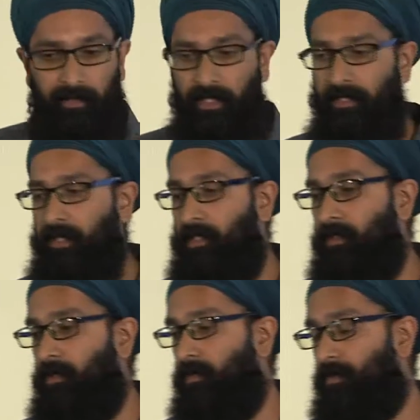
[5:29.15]
easy to
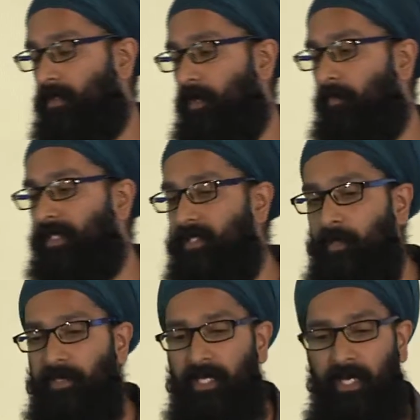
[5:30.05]
use REST
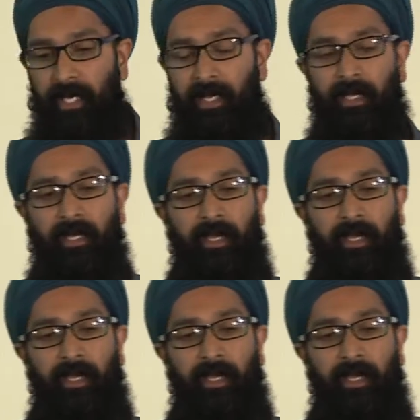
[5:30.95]
API.